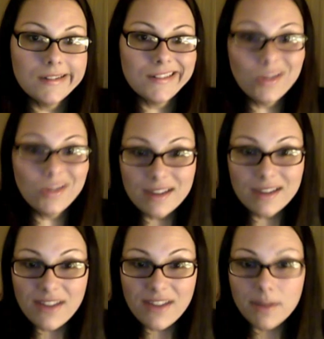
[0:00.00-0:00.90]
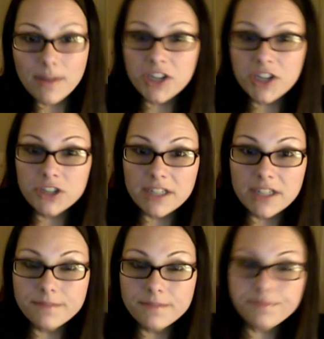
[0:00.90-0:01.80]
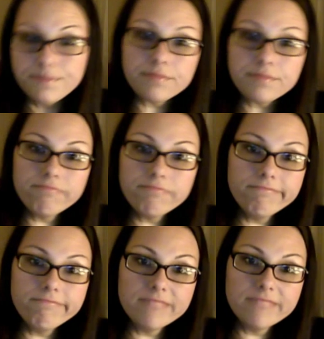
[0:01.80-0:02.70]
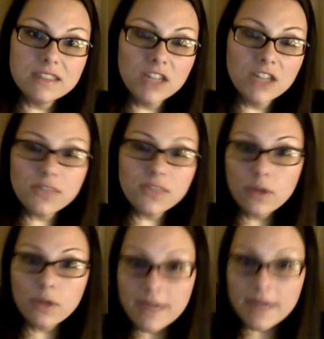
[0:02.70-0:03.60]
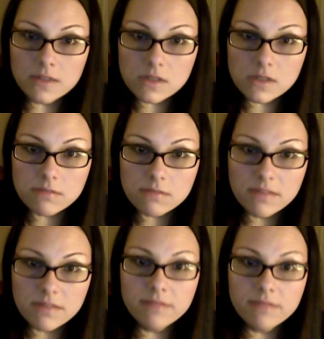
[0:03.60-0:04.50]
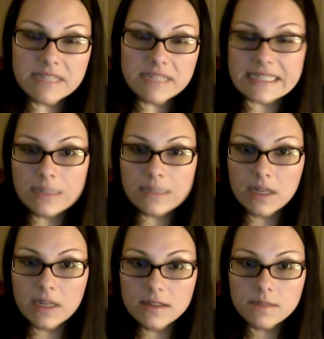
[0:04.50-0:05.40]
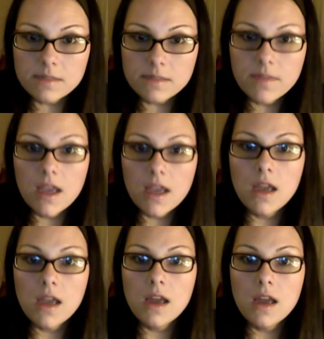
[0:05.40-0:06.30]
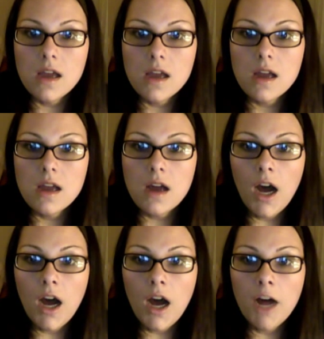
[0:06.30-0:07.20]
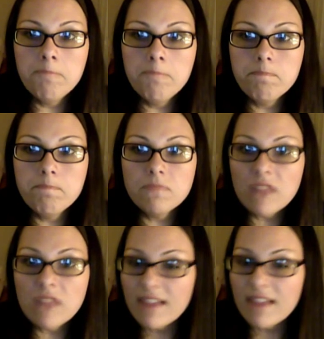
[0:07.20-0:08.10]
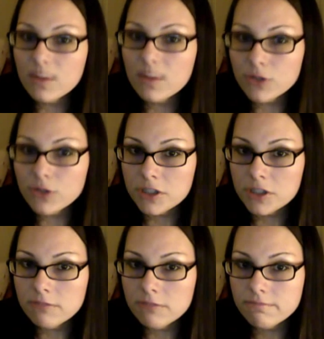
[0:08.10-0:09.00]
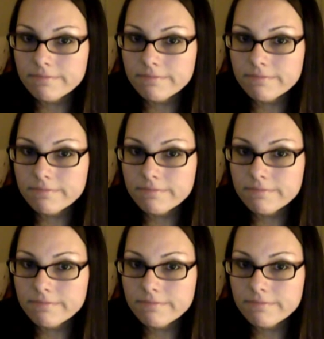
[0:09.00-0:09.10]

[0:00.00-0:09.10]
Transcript: Don't really have that much energy. Lost 40 pounds in 16 weeks. I like the restriction.